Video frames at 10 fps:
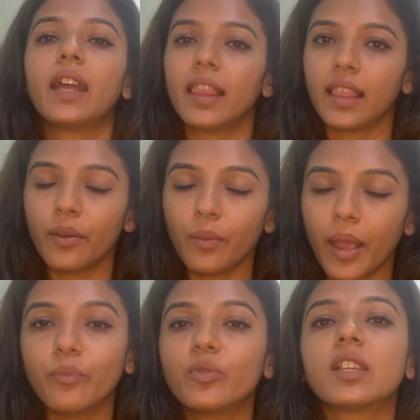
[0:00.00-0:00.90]
and then
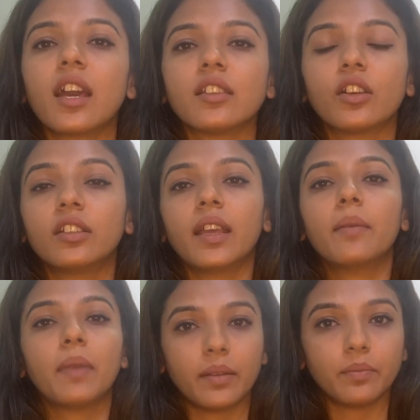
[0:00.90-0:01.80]
emphasize on
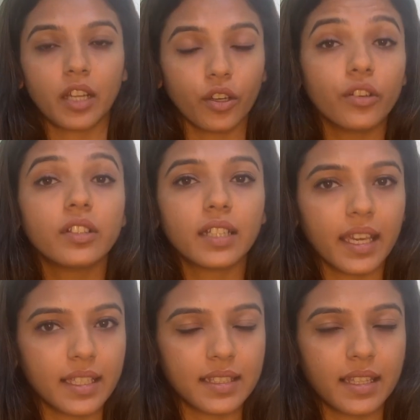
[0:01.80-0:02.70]
them and
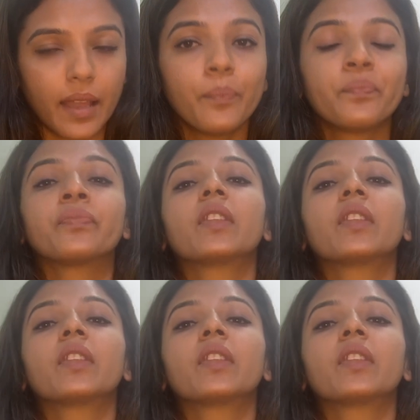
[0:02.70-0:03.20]
prioritize them.